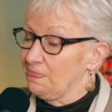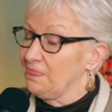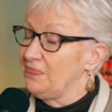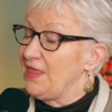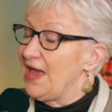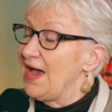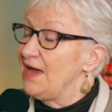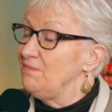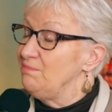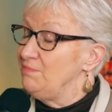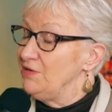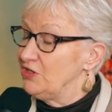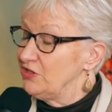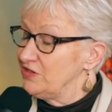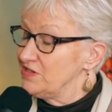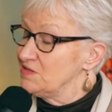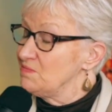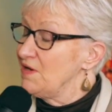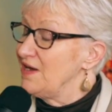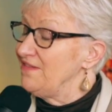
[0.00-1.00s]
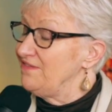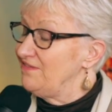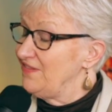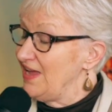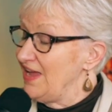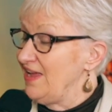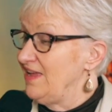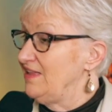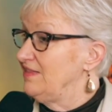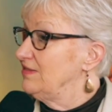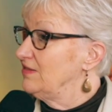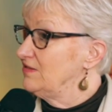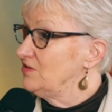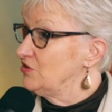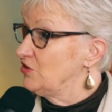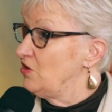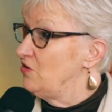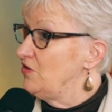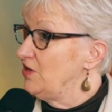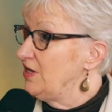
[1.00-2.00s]
that builds my faith
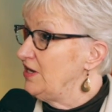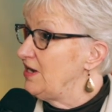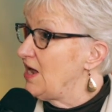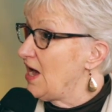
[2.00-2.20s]
so that